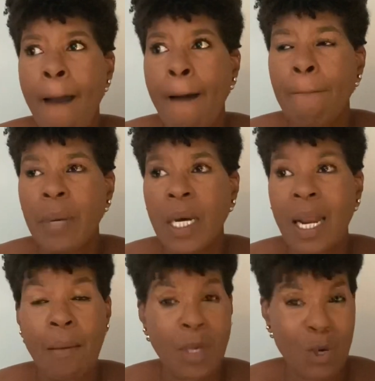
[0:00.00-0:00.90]

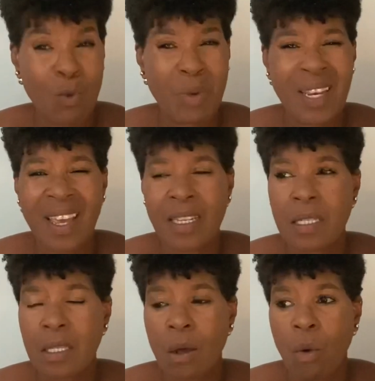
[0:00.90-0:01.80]
But I'm human,
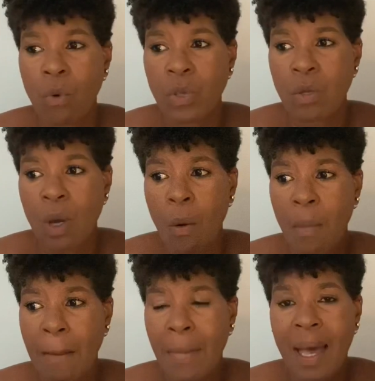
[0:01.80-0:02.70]
and so you know,
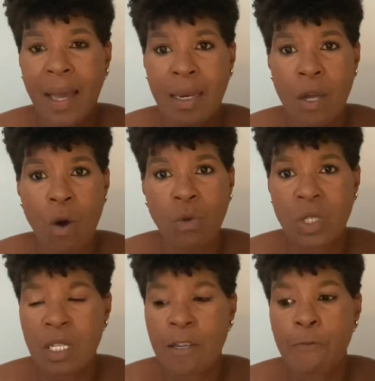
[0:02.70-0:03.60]
my mind
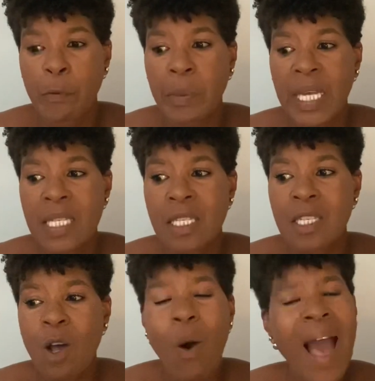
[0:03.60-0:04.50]
goes to different places.
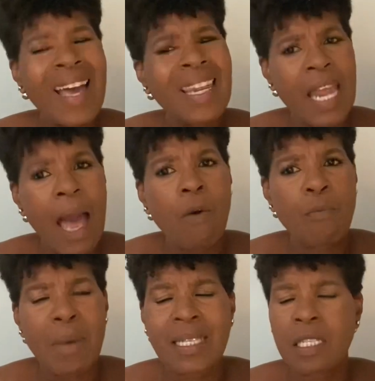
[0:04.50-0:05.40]
So I allow
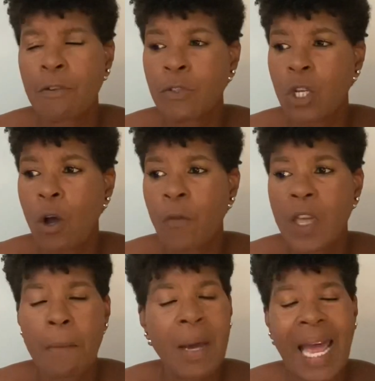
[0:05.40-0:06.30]
myself to go
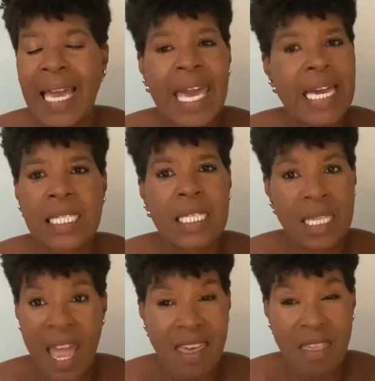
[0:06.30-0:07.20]
there, but I can't
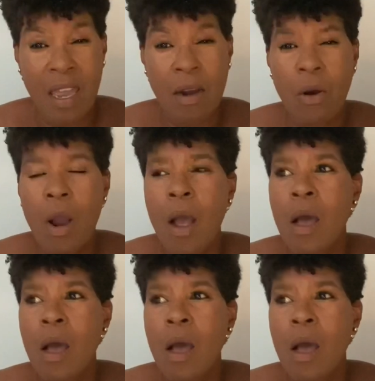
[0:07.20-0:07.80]
stay there.